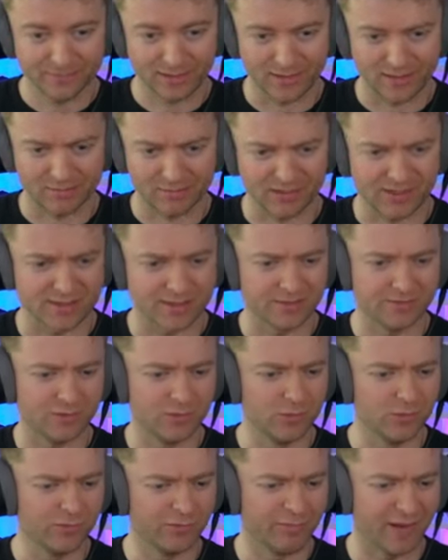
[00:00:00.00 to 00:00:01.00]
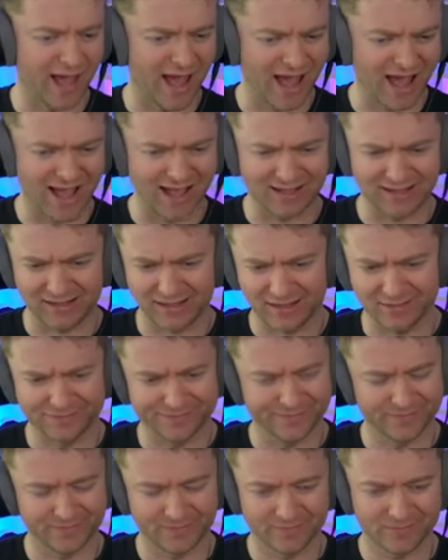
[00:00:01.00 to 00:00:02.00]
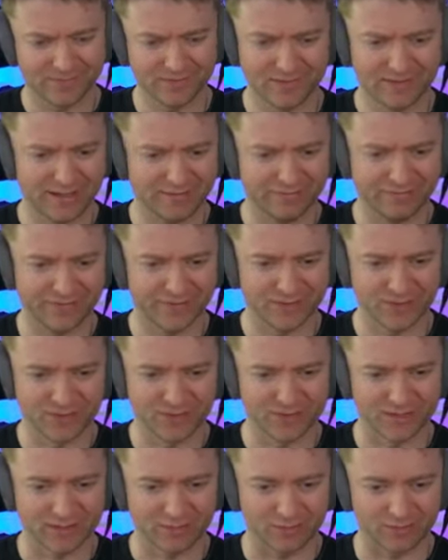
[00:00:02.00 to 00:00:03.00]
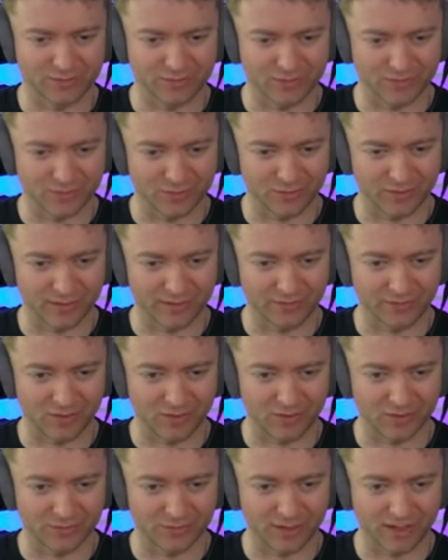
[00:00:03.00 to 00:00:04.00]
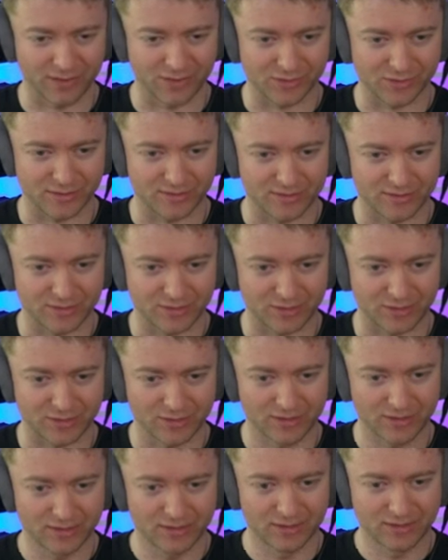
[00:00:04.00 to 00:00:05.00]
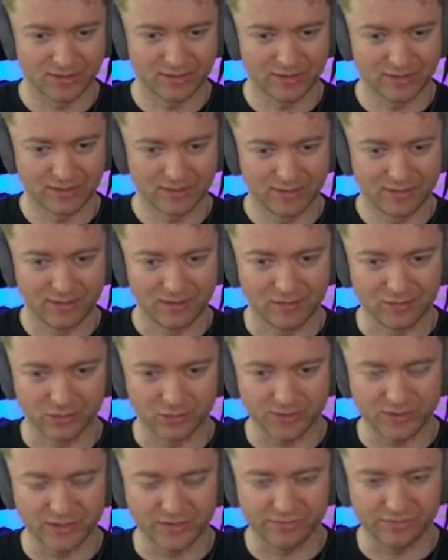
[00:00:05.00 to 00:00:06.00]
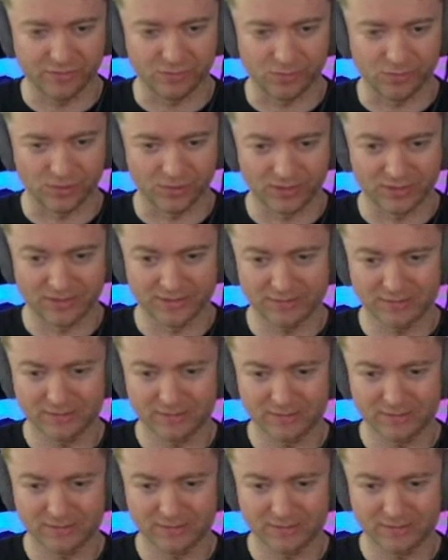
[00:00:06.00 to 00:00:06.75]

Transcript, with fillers: Uh, because if you move back, uh, that feels like we're just going in the wrong direction. So I'll go e4.